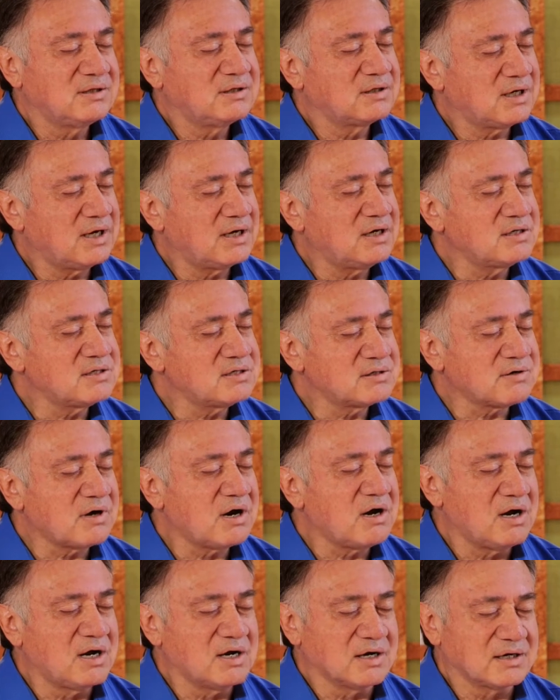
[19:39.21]
kind of
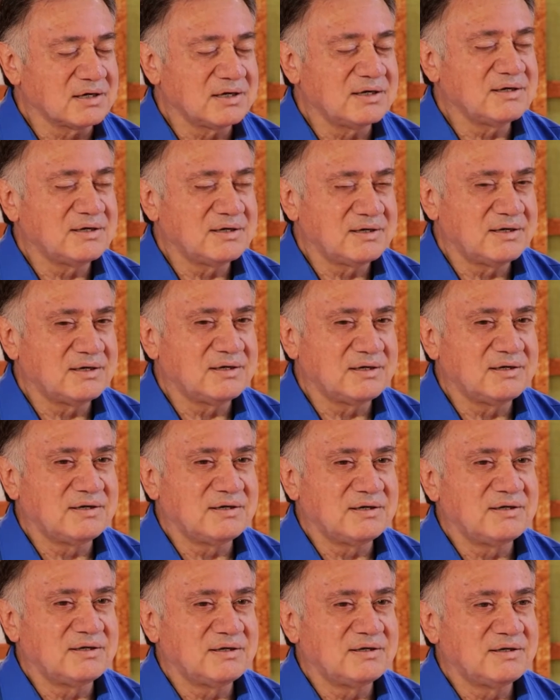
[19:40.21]
strong.
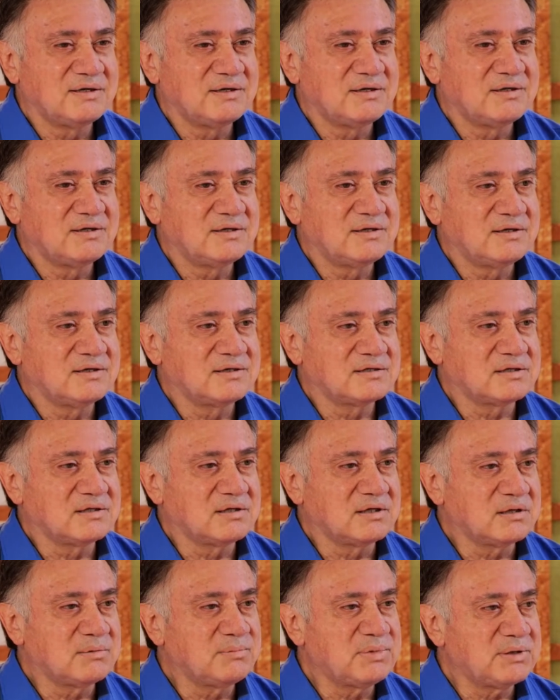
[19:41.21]
It's a
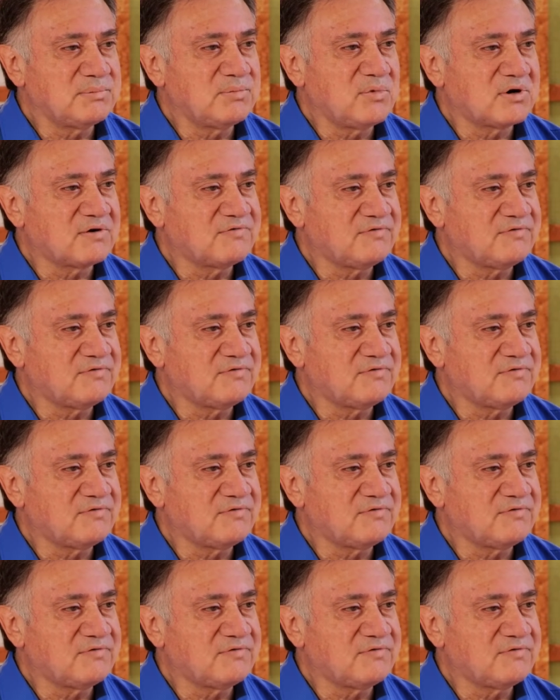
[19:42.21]
little bit more